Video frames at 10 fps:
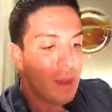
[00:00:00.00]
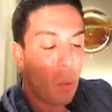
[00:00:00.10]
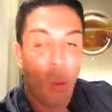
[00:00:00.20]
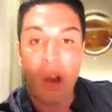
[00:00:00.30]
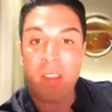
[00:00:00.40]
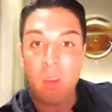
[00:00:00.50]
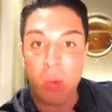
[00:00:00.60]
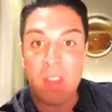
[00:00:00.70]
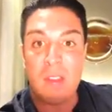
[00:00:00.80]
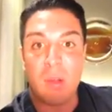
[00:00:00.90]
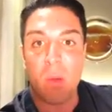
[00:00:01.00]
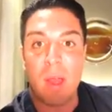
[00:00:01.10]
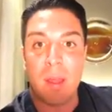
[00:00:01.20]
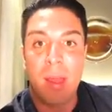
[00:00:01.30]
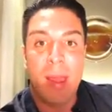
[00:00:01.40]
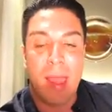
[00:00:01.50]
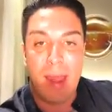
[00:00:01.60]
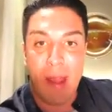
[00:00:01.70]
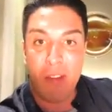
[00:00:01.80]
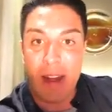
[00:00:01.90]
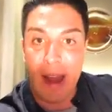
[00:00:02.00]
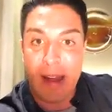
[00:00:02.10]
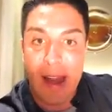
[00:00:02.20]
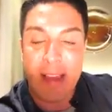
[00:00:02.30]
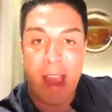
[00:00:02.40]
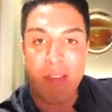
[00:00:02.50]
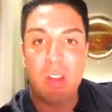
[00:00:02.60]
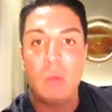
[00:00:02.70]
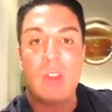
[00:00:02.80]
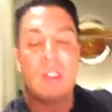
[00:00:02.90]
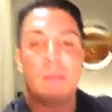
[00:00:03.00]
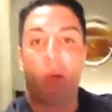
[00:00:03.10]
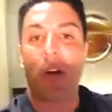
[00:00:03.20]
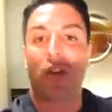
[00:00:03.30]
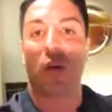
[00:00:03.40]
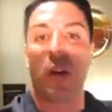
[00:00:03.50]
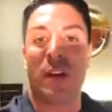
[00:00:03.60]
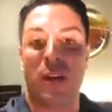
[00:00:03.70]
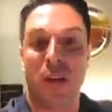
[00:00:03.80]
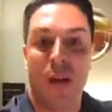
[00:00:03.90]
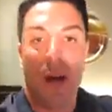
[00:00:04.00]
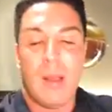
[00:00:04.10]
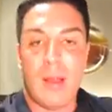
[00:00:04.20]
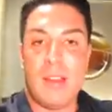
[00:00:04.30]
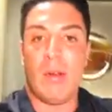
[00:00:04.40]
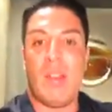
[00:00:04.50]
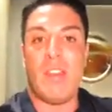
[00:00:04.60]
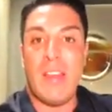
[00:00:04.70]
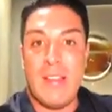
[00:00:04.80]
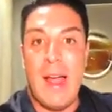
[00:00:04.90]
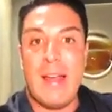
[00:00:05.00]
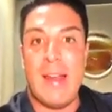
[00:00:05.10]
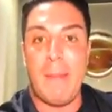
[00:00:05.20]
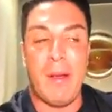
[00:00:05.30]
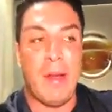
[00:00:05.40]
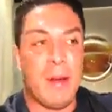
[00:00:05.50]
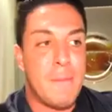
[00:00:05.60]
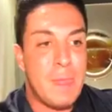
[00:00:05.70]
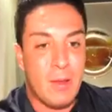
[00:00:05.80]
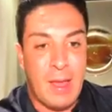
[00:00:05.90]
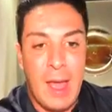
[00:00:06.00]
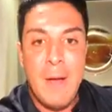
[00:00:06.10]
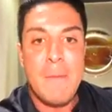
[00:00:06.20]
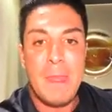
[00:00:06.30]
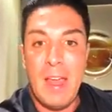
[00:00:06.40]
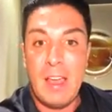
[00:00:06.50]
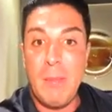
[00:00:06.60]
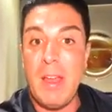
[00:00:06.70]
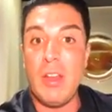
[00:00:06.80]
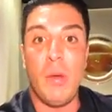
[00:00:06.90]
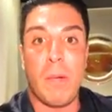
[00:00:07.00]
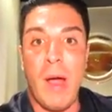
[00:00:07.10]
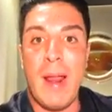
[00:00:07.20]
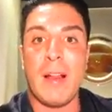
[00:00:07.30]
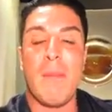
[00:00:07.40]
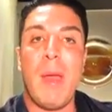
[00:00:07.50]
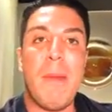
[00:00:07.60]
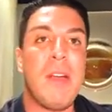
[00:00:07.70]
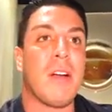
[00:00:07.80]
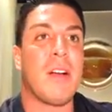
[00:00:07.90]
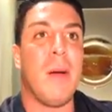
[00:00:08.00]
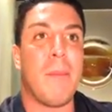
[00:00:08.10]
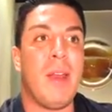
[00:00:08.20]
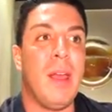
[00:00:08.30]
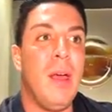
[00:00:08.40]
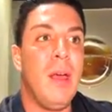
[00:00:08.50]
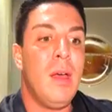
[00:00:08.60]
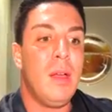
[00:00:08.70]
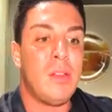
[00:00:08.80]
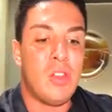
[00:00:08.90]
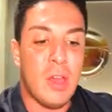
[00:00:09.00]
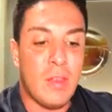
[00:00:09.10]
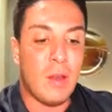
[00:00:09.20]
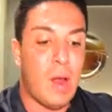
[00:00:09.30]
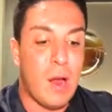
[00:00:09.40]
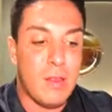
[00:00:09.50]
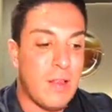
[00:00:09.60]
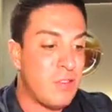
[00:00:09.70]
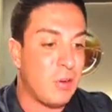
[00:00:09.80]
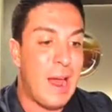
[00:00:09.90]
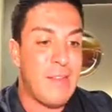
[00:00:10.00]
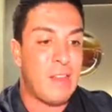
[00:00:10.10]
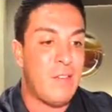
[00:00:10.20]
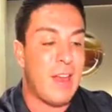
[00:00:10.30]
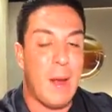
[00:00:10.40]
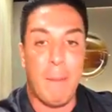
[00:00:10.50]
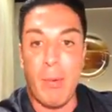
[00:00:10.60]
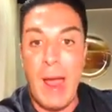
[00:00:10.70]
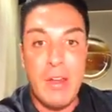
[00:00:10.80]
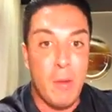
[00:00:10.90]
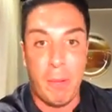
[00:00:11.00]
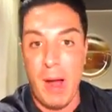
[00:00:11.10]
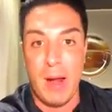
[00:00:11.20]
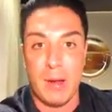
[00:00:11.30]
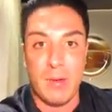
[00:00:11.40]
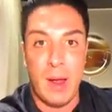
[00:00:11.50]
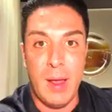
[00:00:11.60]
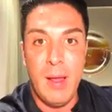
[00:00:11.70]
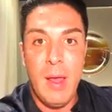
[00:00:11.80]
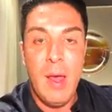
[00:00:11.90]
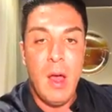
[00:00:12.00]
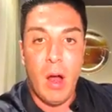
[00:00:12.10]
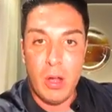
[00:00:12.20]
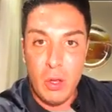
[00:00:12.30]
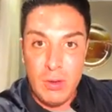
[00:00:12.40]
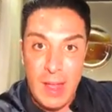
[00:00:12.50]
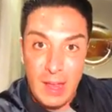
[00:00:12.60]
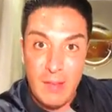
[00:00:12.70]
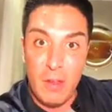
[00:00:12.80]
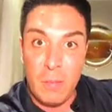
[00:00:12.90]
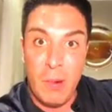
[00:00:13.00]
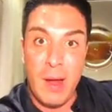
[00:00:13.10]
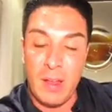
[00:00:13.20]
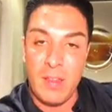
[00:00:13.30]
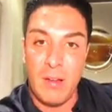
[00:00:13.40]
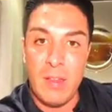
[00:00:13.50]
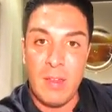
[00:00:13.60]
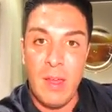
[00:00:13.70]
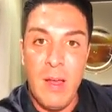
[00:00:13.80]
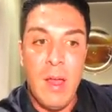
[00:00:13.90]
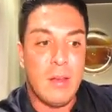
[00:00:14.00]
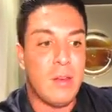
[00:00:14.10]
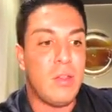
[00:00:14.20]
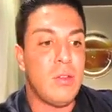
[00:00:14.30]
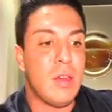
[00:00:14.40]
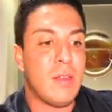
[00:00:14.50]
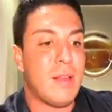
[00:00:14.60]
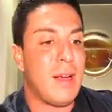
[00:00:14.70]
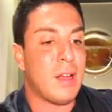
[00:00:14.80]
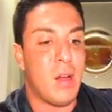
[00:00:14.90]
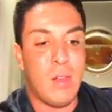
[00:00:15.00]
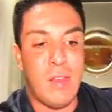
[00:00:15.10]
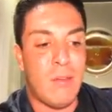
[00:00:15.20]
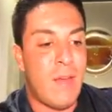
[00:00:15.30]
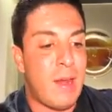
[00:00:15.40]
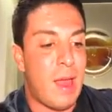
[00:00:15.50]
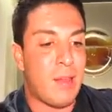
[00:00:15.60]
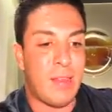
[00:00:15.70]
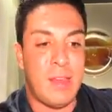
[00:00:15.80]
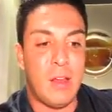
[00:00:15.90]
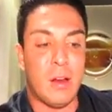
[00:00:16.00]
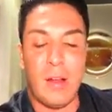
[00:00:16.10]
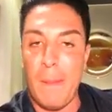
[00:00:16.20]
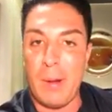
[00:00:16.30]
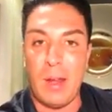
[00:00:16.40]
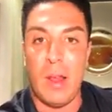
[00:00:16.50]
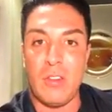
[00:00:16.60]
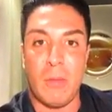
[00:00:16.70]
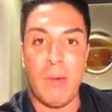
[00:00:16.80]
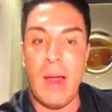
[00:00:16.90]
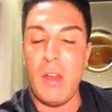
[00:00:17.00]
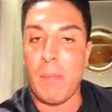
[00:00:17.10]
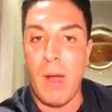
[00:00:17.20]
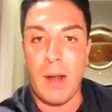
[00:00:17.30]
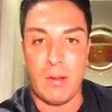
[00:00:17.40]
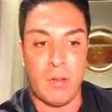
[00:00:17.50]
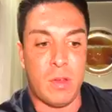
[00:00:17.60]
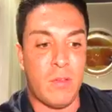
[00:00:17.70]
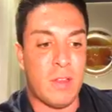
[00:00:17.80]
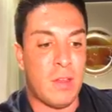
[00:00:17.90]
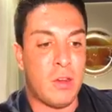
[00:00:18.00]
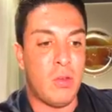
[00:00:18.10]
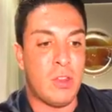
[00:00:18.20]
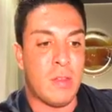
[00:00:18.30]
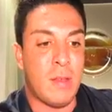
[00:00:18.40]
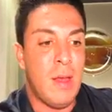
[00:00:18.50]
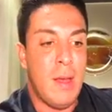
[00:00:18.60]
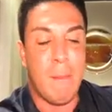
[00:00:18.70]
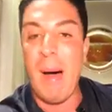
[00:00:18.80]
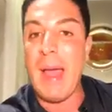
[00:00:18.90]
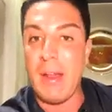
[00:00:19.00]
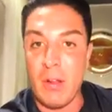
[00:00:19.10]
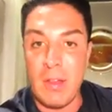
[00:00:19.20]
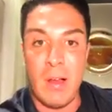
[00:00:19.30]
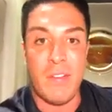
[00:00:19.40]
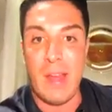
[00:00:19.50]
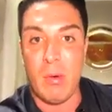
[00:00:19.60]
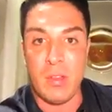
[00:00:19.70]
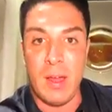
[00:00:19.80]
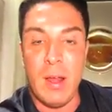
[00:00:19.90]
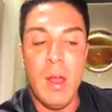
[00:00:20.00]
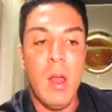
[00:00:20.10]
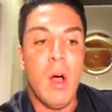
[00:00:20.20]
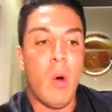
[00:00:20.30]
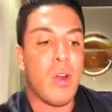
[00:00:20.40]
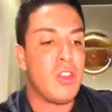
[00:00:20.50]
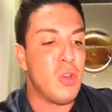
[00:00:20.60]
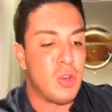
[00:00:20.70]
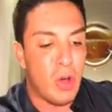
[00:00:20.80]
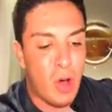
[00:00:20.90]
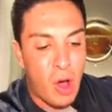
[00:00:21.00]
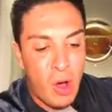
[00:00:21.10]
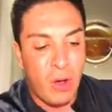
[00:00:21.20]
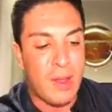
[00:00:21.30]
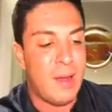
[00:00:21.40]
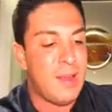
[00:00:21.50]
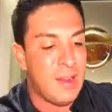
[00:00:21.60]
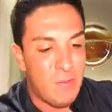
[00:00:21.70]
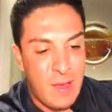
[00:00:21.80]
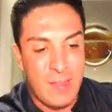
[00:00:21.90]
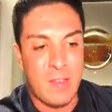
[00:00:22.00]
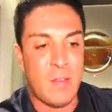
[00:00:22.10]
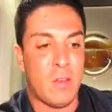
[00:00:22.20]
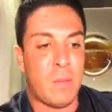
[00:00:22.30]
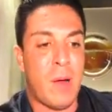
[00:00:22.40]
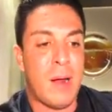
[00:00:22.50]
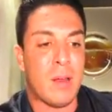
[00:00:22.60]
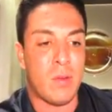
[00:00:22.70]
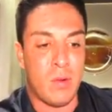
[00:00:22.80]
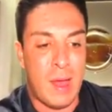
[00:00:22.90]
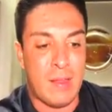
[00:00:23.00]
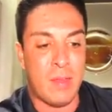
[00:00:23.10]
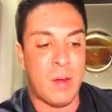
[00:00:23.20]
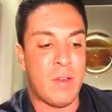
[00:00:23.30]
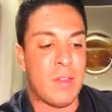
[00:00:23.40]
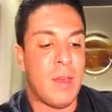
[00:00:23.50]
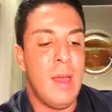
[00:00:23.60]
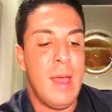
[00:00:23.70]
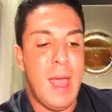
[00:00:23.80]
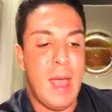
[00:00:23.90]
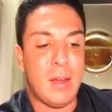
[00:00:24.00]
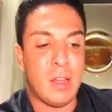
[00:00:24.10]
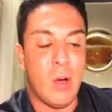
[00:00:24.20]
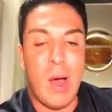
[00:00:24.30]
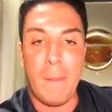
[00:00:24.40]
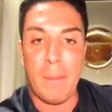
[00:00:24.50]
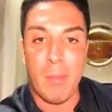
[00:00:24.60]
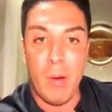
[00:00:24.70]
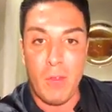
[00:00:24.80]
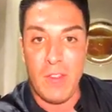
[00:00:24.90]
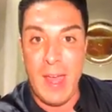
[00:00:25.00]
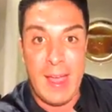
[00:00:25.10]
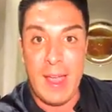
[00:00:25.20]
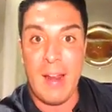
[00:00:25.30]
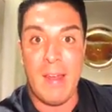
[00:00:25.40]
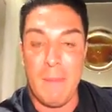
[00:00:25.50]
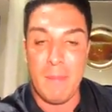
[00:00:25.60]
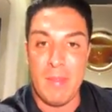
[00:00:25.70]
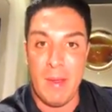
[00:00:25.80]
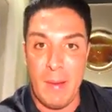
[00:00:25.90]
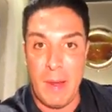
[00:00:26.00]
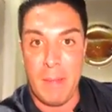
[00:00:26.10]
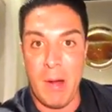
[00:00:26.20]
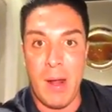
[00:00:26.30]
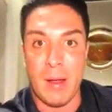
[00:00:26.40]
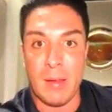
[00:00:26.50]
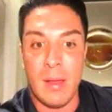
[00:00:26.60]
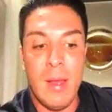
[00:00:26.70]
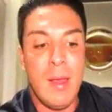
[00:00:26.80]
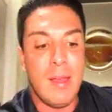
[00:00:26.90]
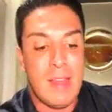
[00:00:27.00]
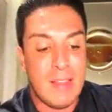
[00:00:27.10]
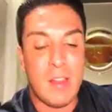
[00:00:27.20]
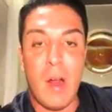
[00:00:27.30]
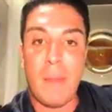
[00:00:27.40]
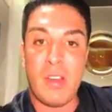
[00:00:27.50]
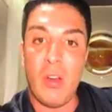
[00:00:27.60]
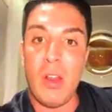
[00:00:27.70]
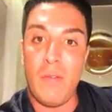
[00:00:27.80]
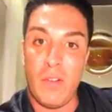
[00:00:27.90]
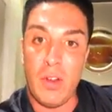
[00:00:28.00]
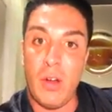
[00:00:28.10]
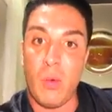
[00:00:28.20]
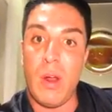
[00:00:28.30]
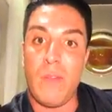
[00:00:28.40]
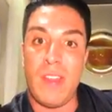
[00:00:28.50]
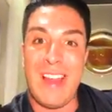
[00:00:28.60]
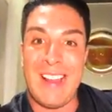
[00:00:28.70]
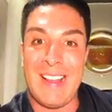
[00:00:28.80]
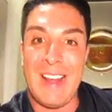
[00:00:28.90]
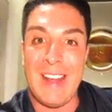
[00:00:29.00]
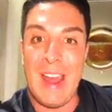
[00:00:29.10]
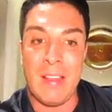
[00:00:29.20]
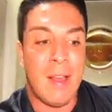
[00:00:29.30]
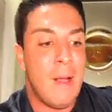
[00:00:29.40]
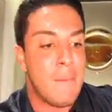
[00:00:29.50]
What's the reason to run? And every 90 days have a new reason. But what's your reason uh, during this 90 day period? Okay? It could be a new product. Maybe your company just launched at your last event a brand new product, right? Are you taking those products seriously? Did you just uh, go to the event and see your company launch a brand new product or service and you just buy it yourself and that was it? Or did you go all in, invest in those products or that service and go out and promote the heck out of that, the, that product? That's an opportunity for you to run for the next 90 days.